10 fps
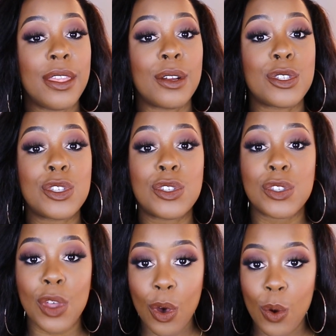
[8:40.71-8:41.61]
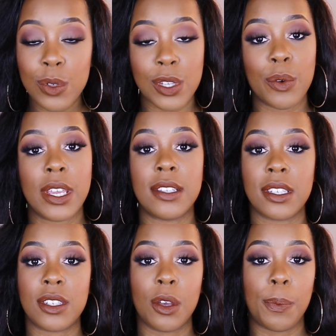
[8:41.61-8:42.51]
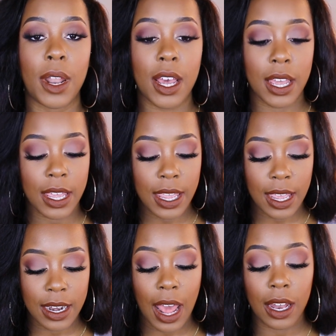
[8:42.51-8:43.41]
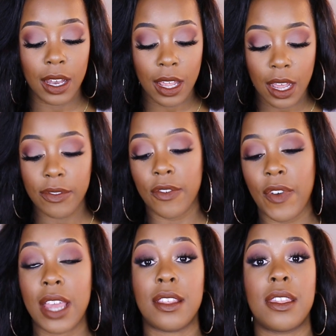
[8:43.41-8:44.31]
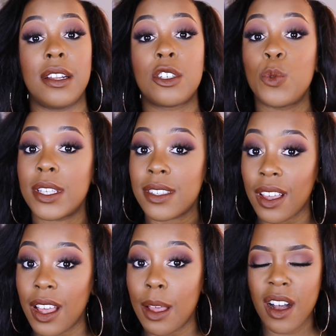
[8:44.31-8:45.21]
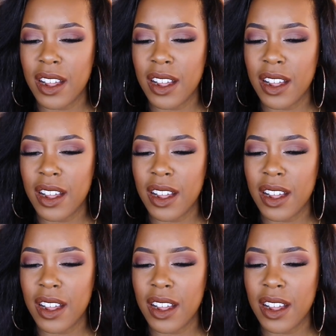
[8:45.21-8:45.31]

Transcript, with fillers: They're so, so easy to apply and I love the fact that they twist up.